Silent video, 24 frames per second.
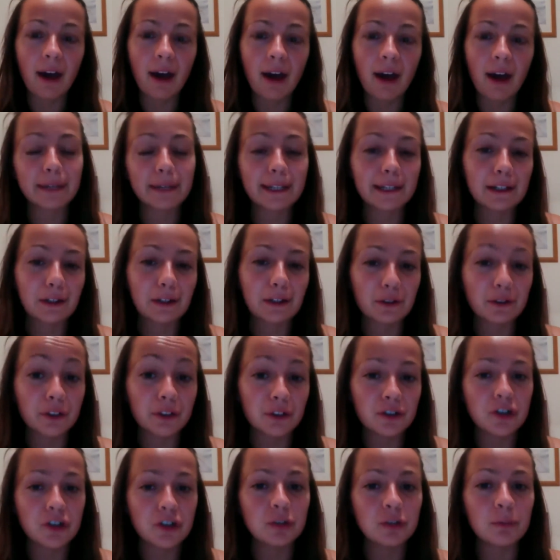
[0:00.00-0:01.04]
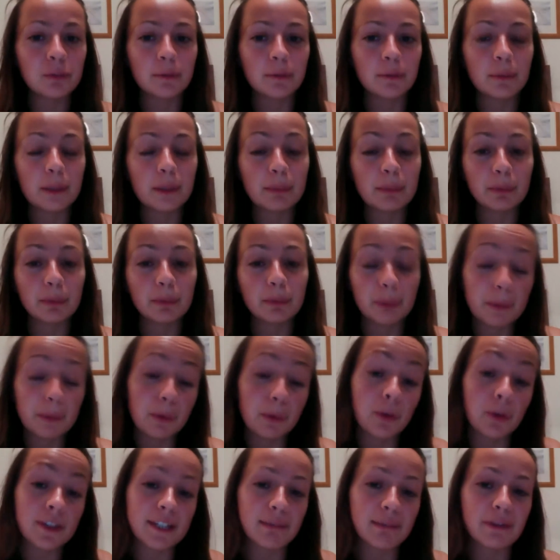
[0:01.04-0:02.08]
I'm getting a lot of YouTuber people
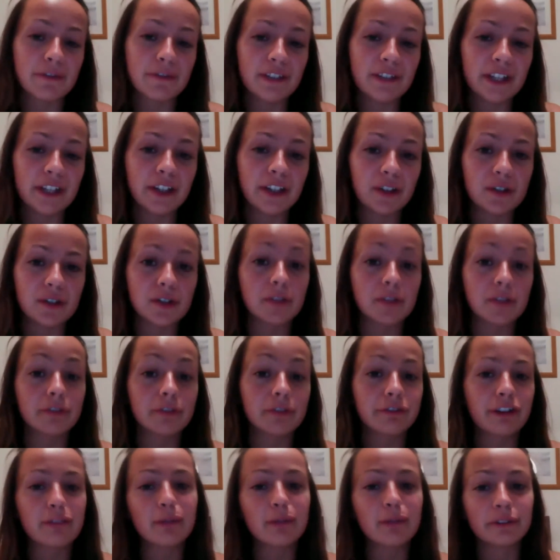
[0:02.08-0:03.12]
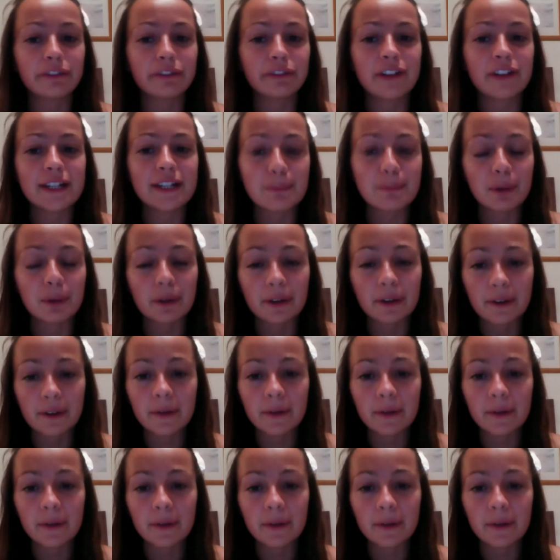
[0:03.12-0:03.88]
who see my videos that friend me on Facebook,